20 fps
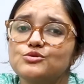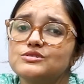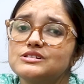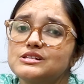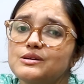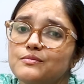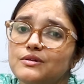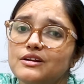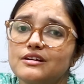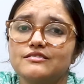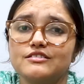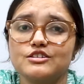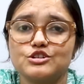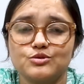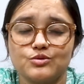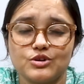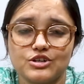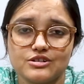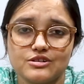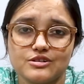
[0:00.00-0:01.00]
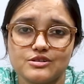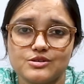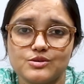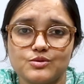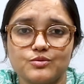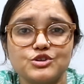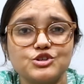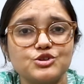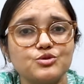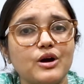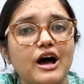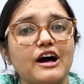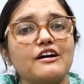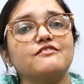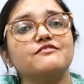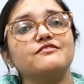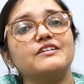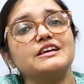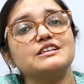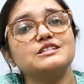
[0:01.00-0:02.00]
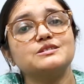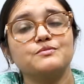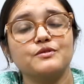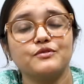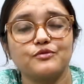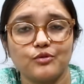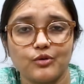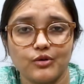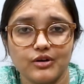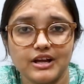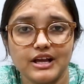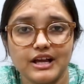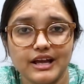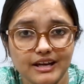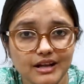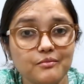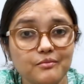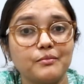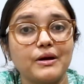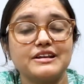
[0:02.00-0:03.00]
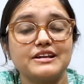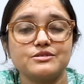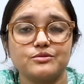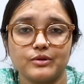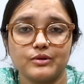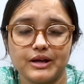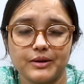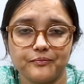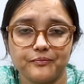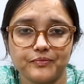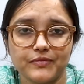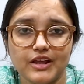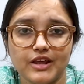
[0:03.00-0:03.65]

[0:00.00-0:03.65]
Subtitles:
to similar situations which you have faced before in a better way.